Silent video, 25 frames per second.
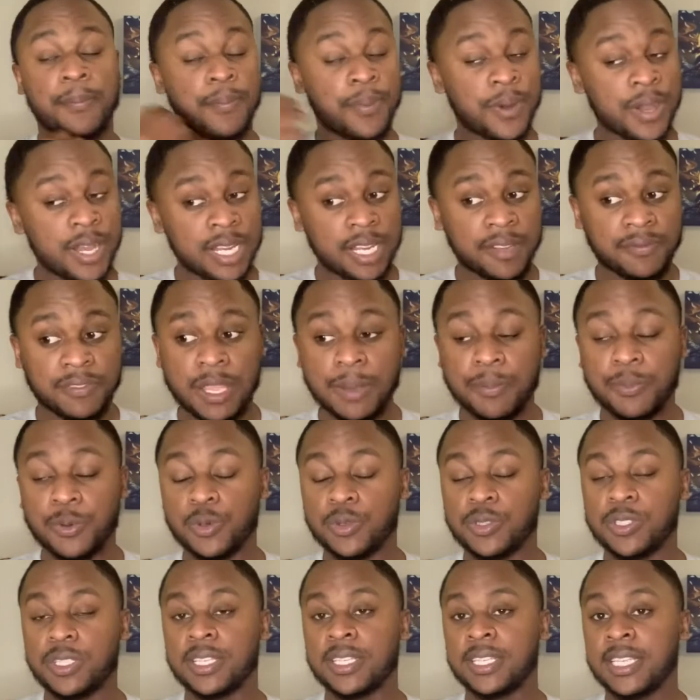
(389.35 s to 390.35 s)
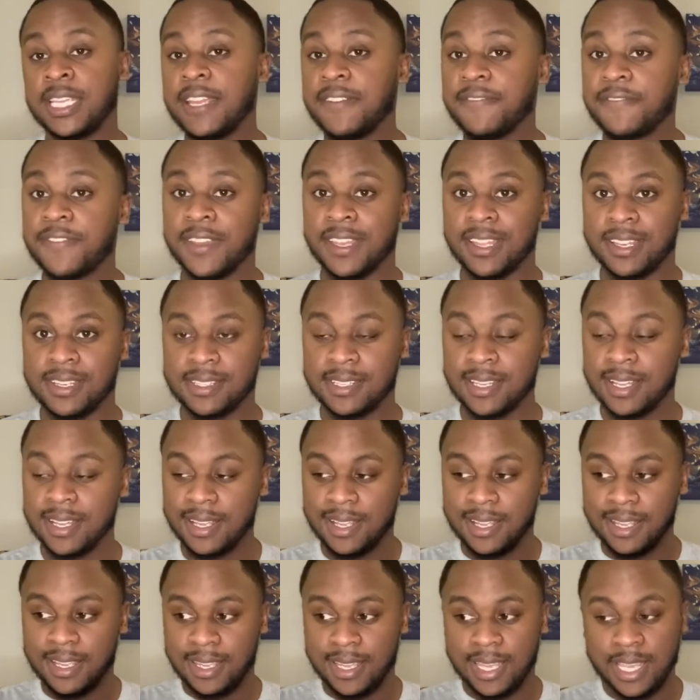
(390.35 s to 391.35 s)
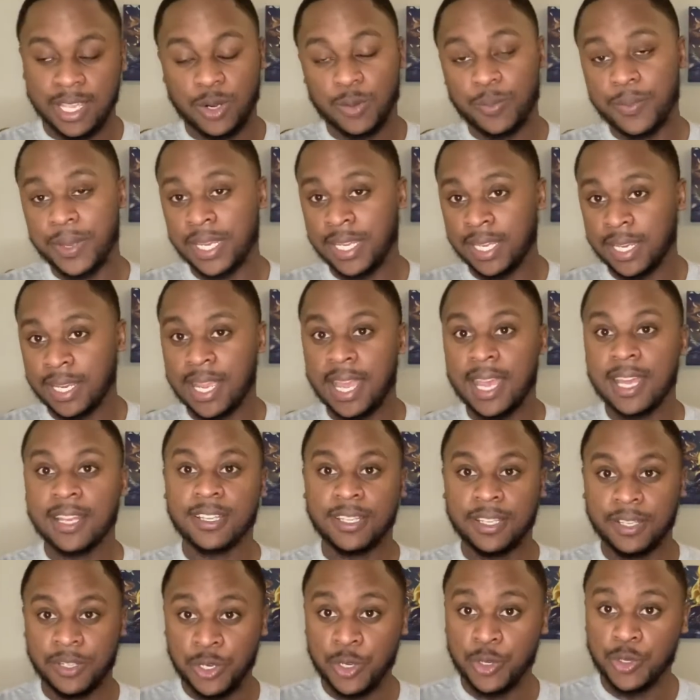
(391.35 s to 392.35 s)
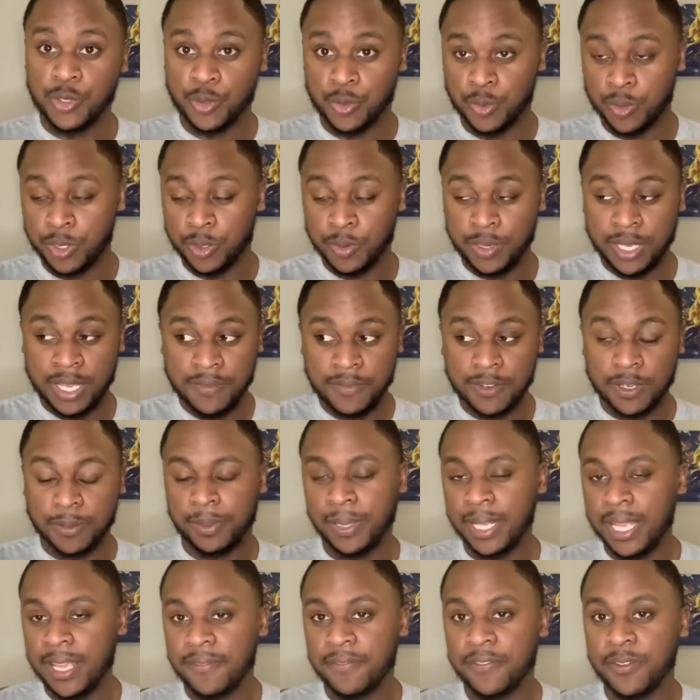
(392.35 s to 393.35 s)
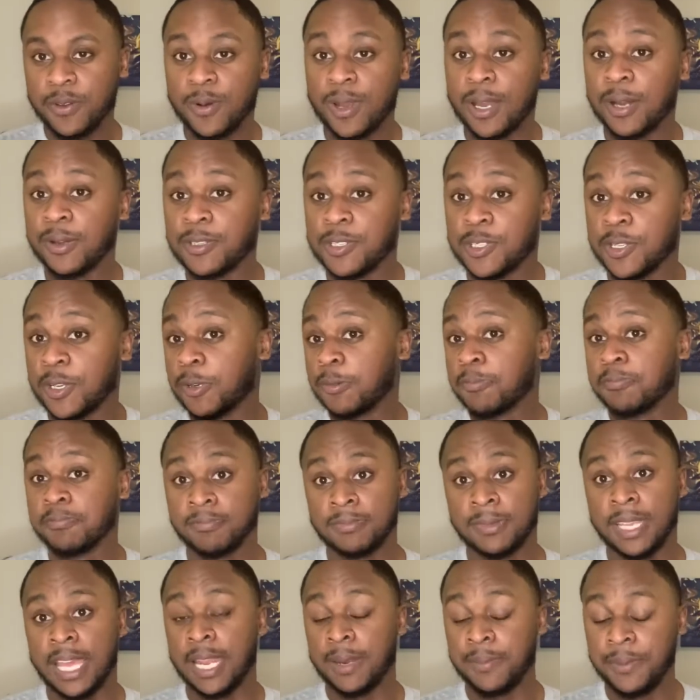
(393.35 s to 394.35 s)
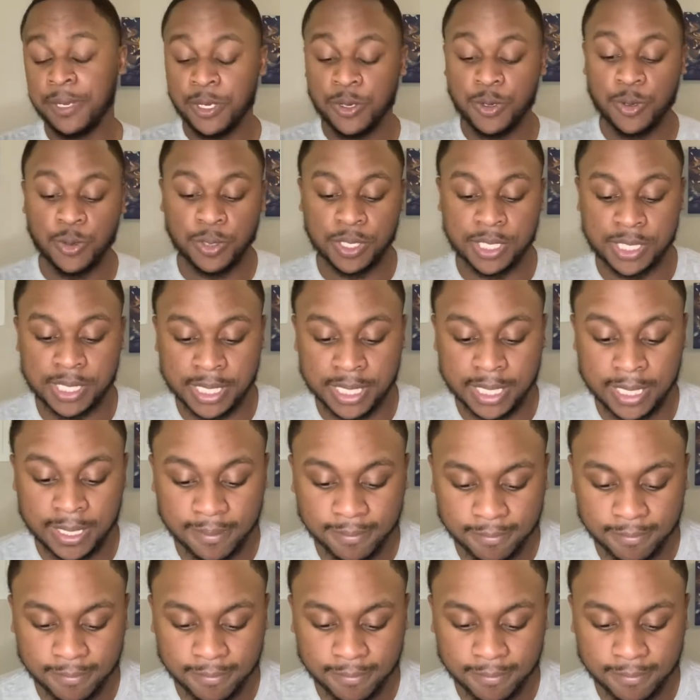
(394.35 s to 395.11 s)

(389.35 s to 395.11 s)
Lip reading: But if they boost the defense, it'll make it kind of neutral. It'll even the playing field out. So that'd be cool to see.